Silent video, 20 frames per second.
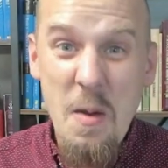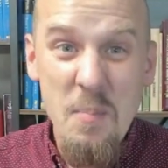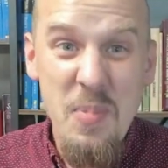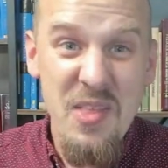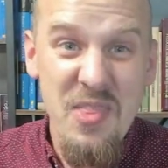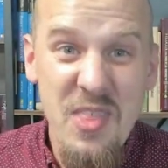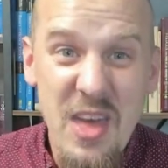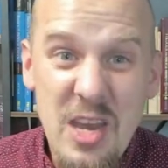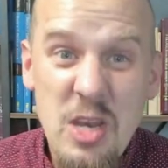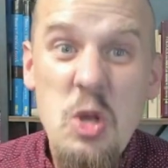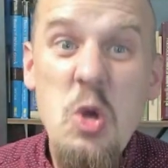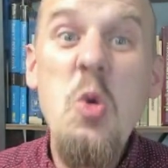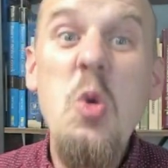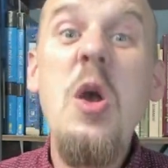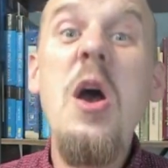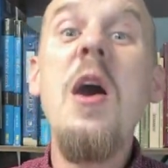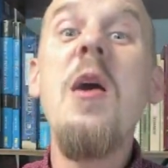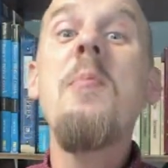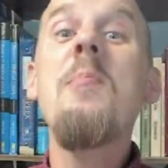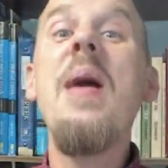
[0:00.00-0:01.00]
but then you
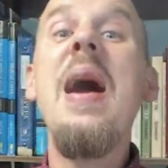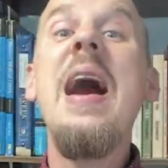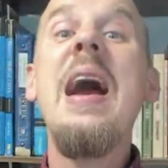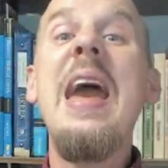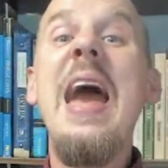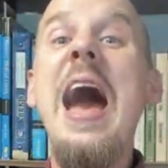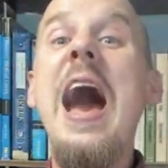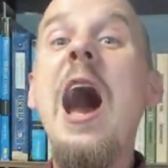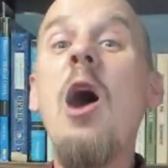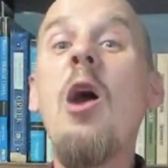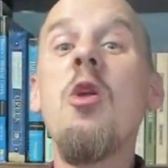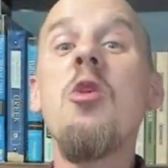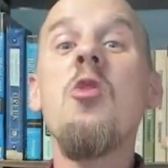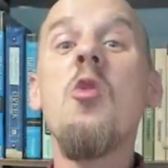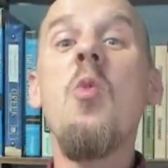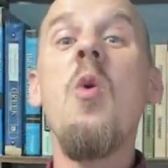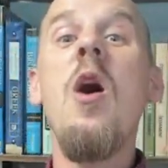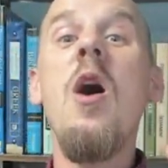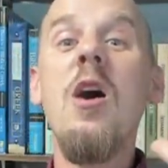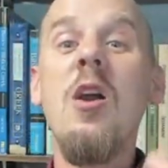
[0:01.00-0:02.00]
come back out of the
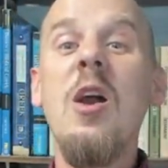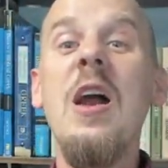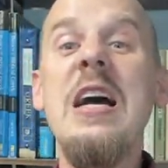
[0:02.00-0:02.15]
water